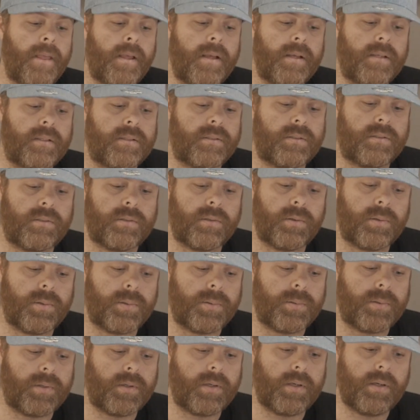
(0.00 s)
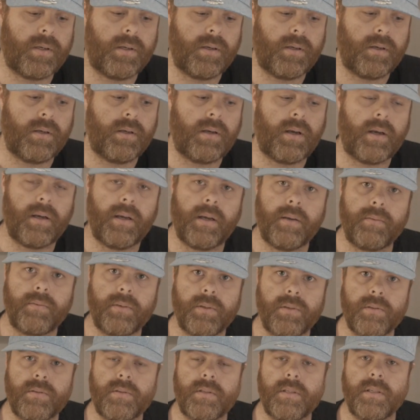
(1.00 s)
So I have
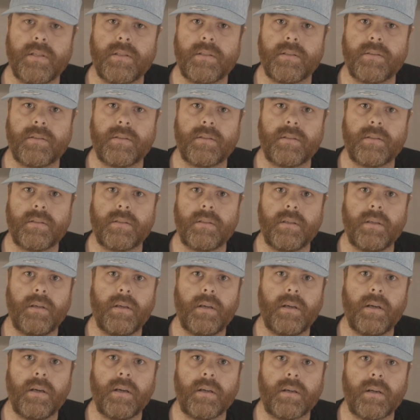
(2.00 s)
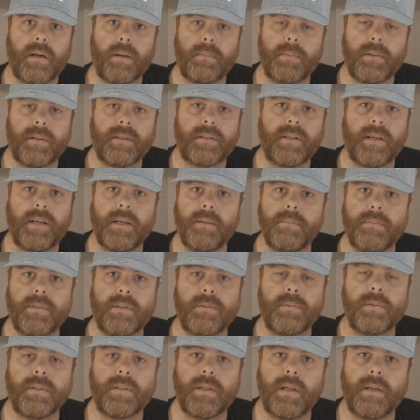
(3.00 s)
used this a couple of times
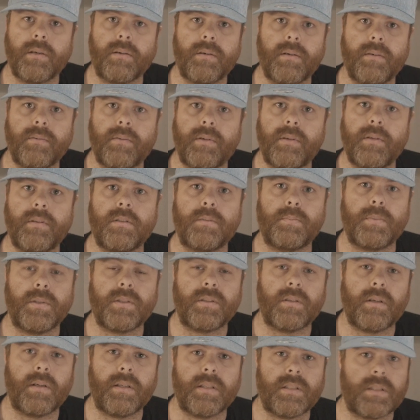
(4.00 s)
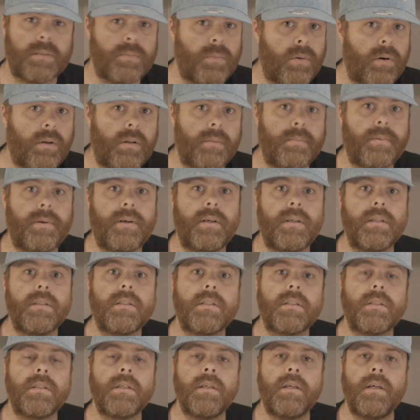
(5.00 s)
with teleconverter, especially small
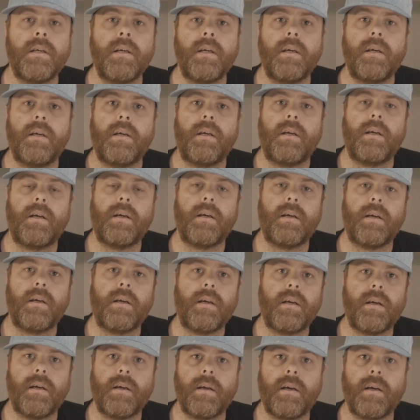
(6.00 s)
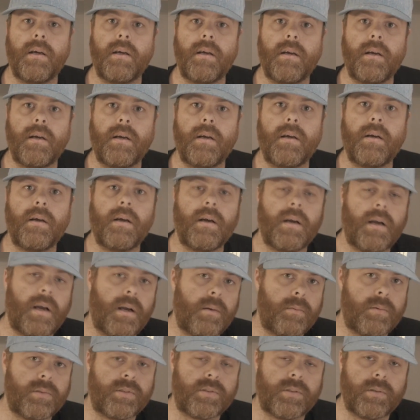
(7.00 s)
birds. I
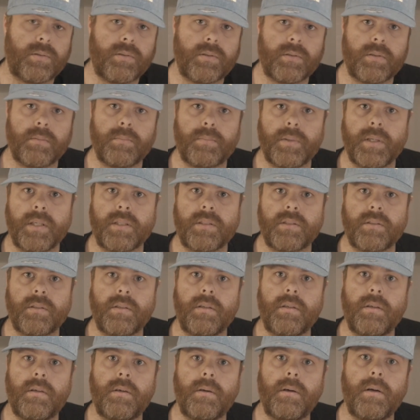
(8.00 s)
will show you some picture